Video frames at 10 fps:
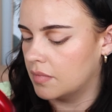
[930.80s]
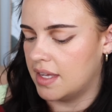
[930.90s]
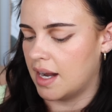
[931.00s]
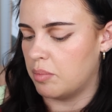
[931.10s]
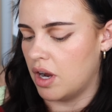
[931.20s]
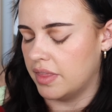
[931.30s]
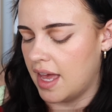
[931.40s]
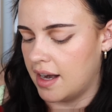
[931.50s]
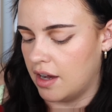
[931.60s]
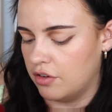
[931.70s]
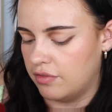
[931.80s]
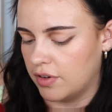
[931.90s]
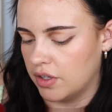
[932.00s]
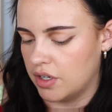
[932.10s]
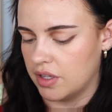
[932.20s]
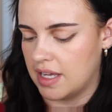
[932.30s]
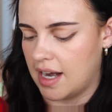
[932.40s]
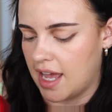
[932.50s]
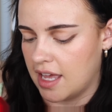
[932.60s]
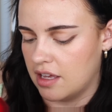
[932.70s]
And I brought that out further than
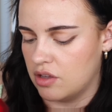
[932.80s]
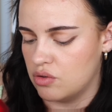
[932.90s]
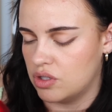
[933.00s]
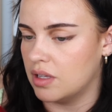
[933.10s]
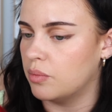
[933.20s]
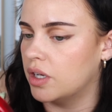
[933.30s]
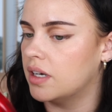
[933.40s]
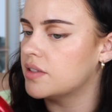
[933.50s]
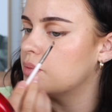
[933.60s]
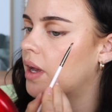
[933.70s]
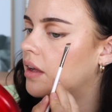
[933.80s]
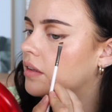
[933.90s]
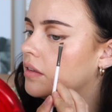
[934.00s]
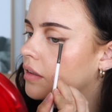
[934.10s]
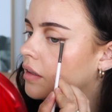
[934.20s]
I usually would as well.